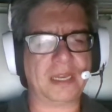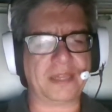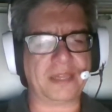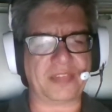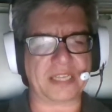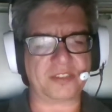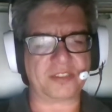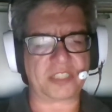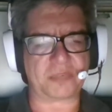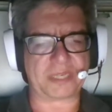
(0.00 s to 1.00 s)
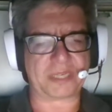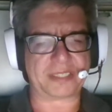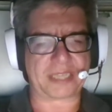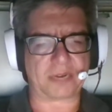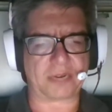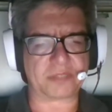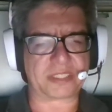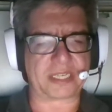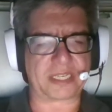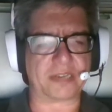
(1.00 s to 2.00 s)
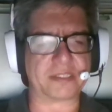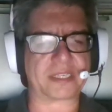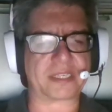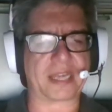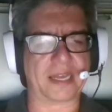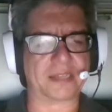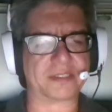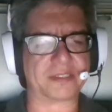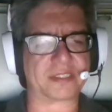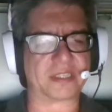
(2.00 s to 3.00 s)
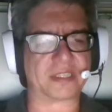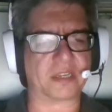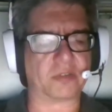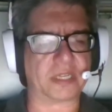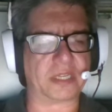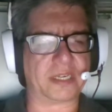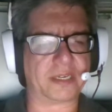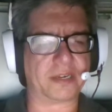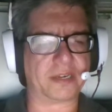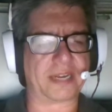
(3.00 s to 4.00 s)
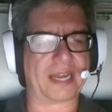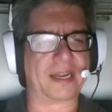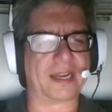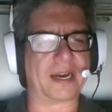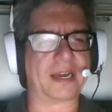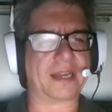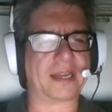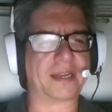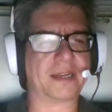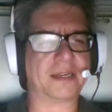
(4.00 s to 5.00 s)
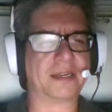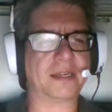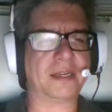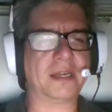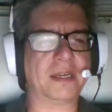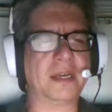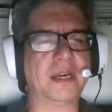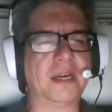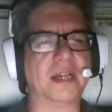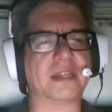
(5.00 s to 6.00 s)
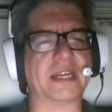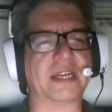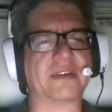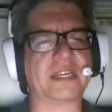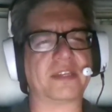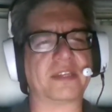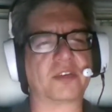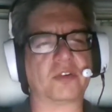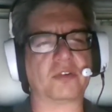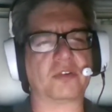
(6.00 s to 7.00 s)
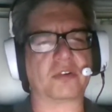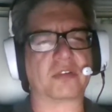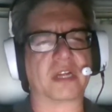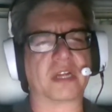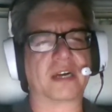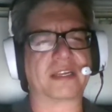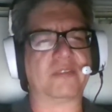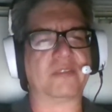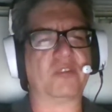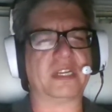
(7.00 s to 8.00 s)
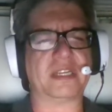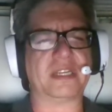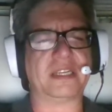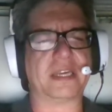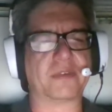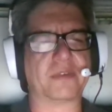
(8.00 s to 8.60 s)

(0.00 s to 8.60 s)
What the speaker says: Then she went downstairs again, slowly, her head high. Larry and the cuckoo clock really never